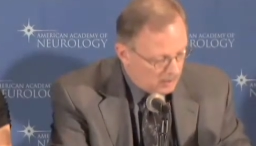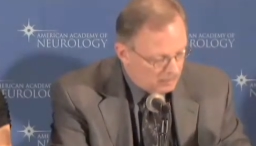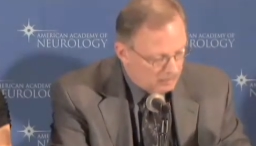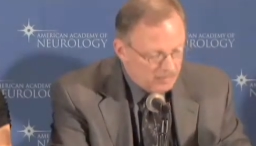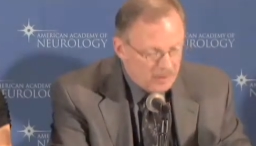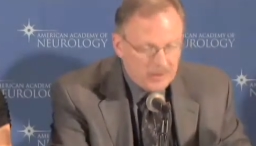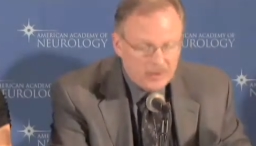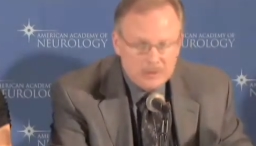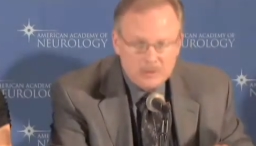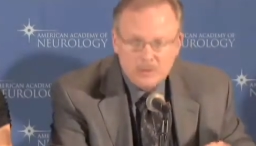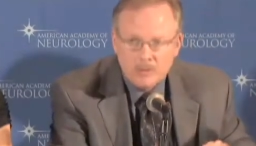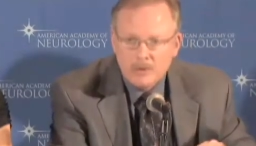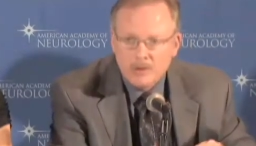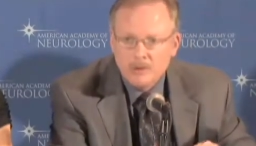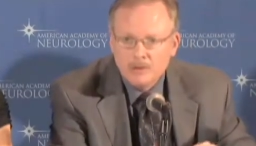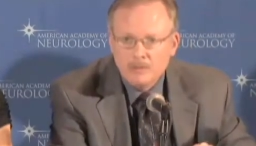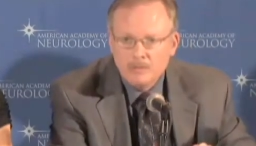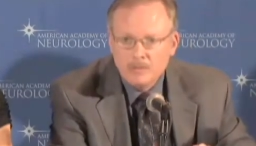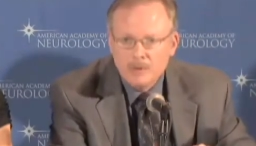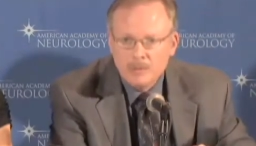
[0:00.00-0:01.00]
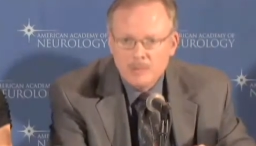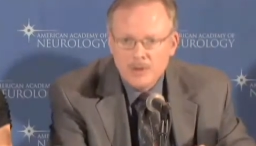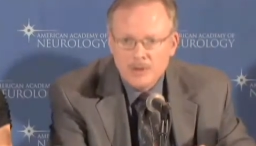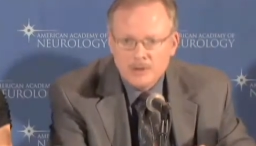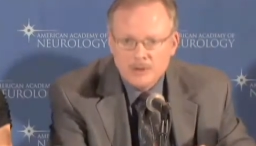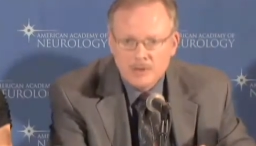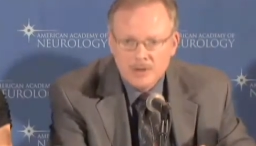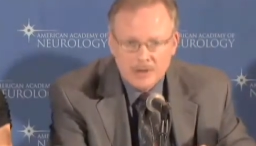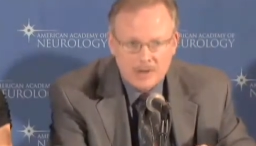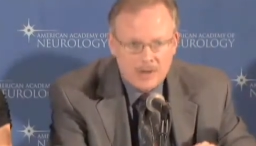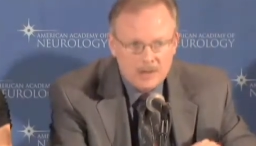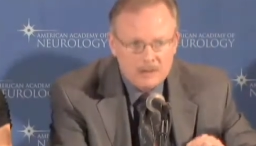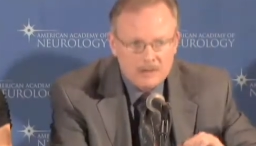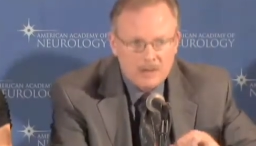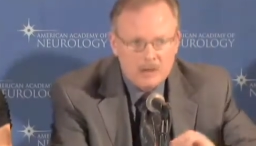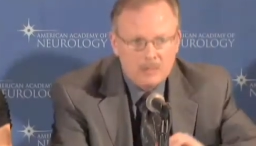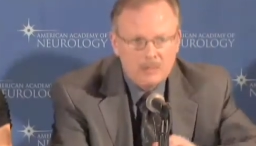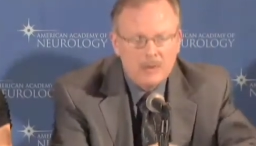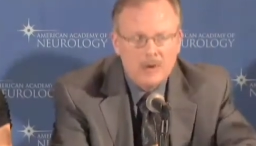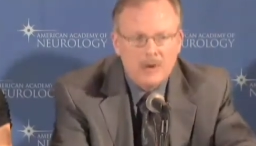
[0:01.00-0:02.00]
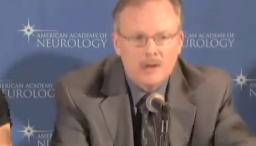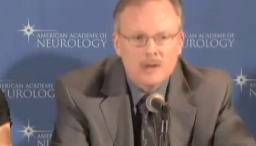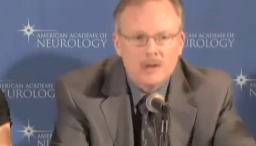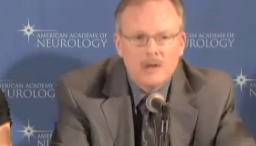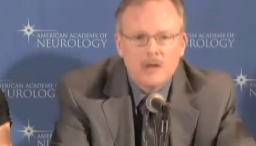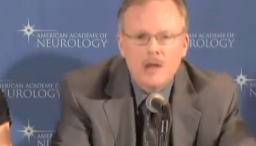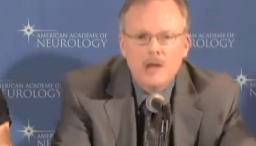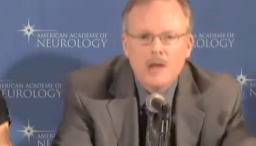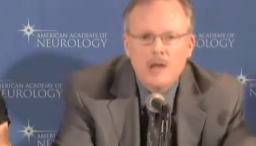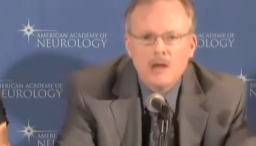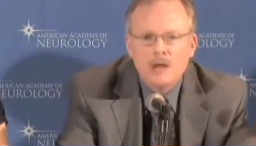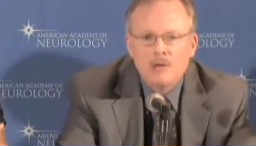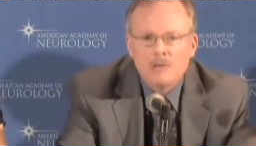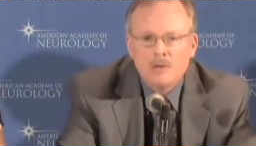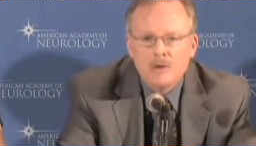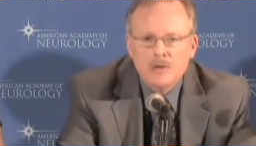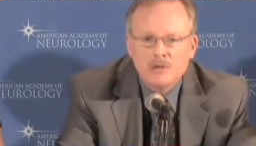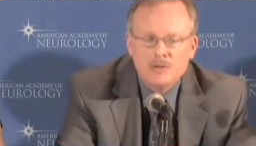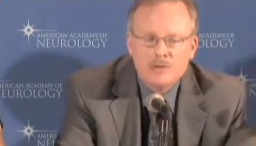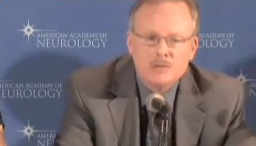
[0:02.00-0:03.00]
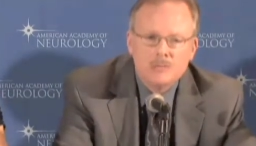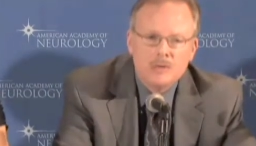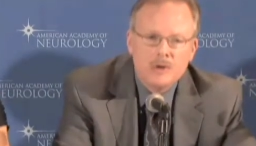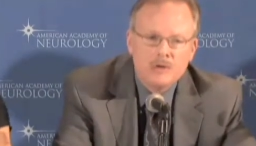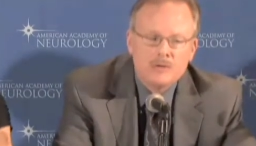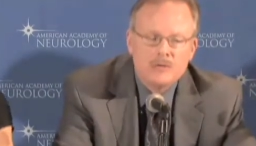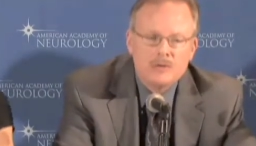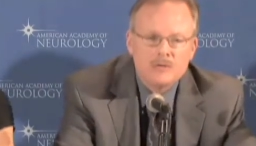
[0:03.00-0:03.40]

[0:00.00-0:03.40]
phenytoin, I want to make sure I got that right, increase the risk.